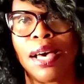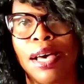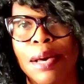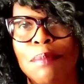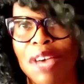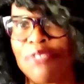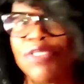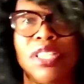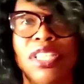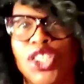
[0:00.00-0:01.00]
Uh, my
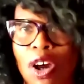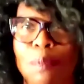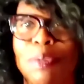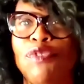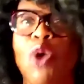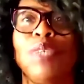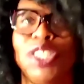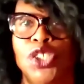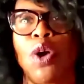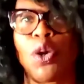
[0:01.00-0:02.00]
feelings are, before we
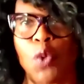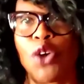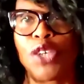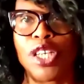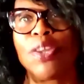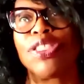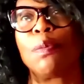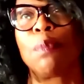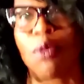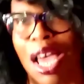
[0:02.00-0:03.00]
start working with the
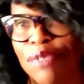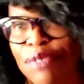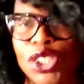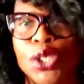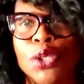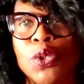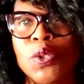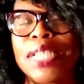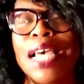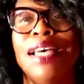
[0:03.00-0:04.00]
private schools,